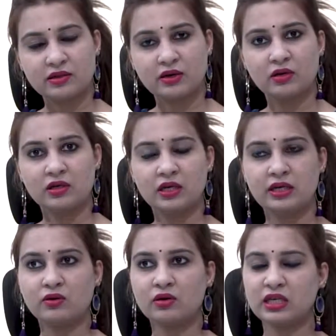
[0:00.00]
regularly,
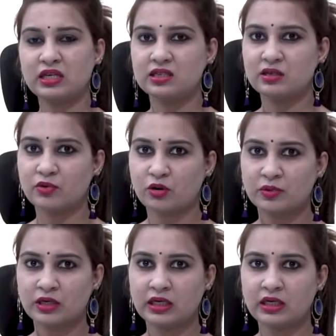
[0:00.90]
not eating
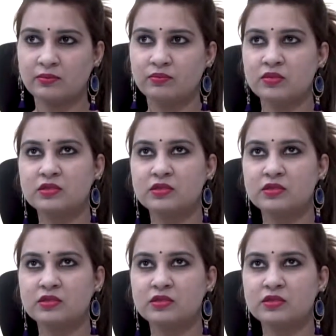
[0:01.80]
properly,